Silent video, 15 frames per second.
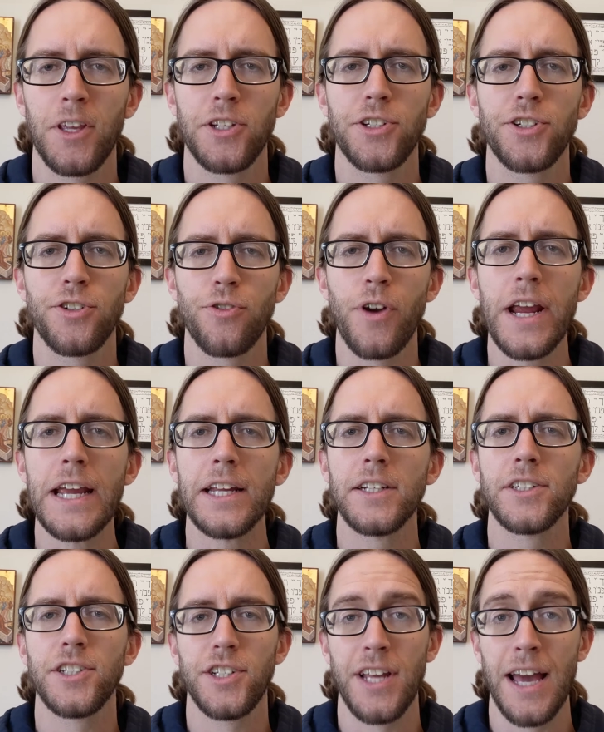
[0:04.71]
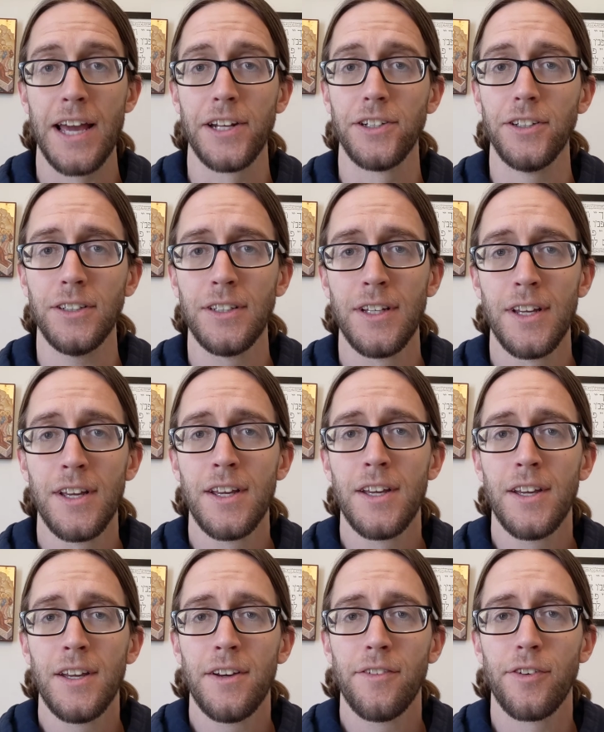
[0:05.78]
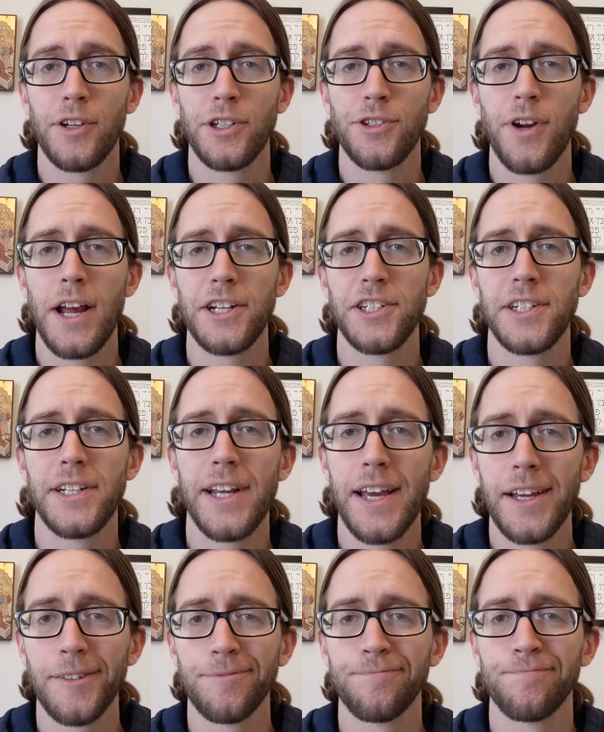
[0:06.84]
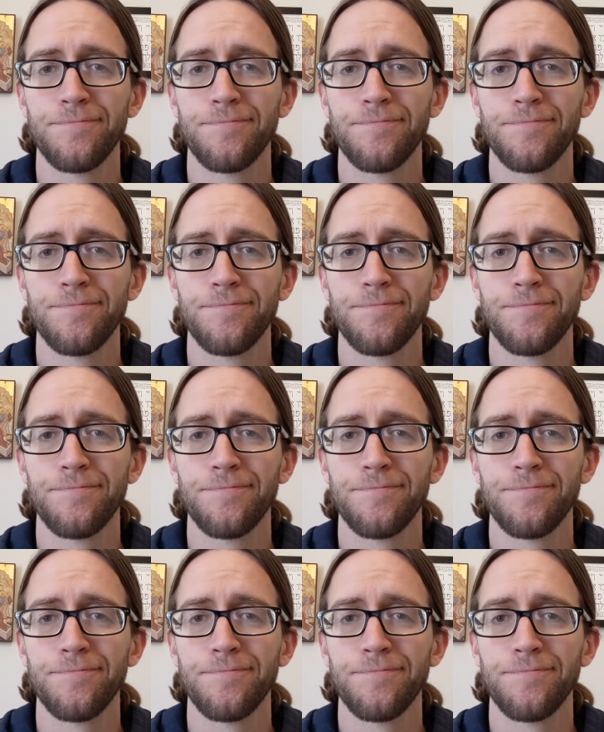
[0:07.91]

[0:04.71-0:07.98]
a strange title for a tragic day.